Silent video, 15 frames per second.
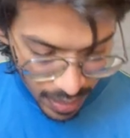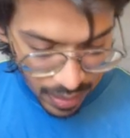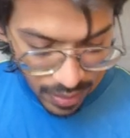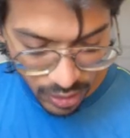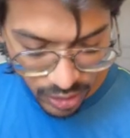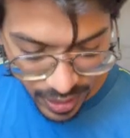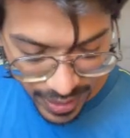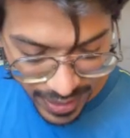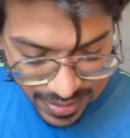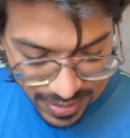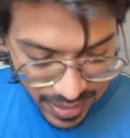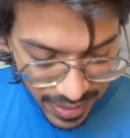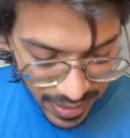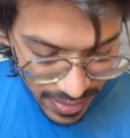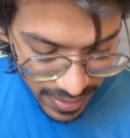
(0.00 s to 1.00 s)
Now the next
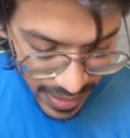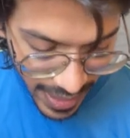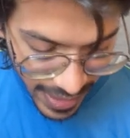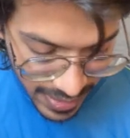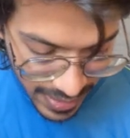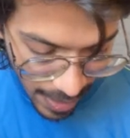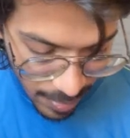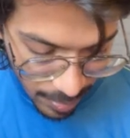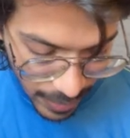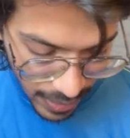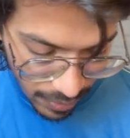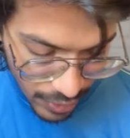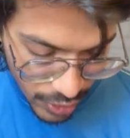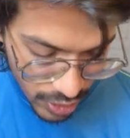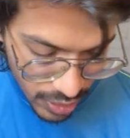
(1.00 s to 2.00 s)
thing is the example,
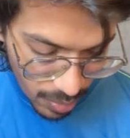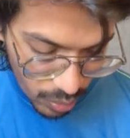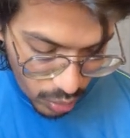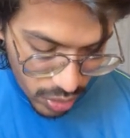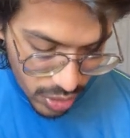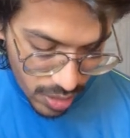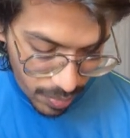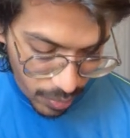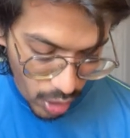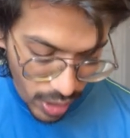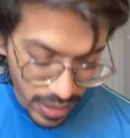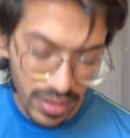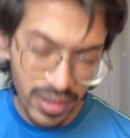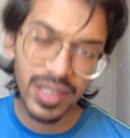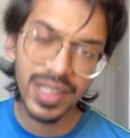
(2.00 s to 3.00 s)
which is the most
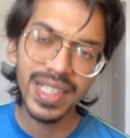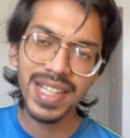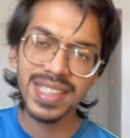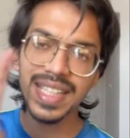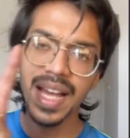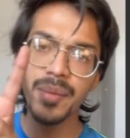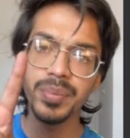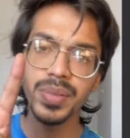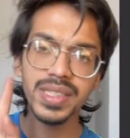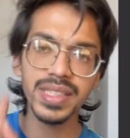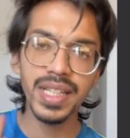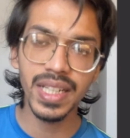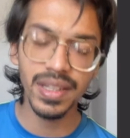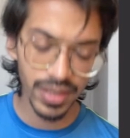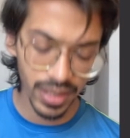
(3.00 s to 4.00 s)
important. 3 examples
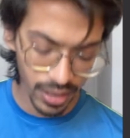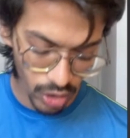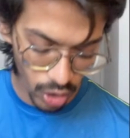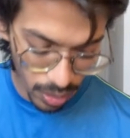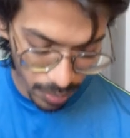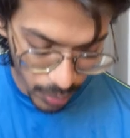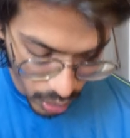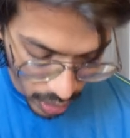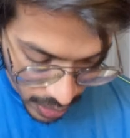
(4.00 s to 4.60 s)
are given in your book.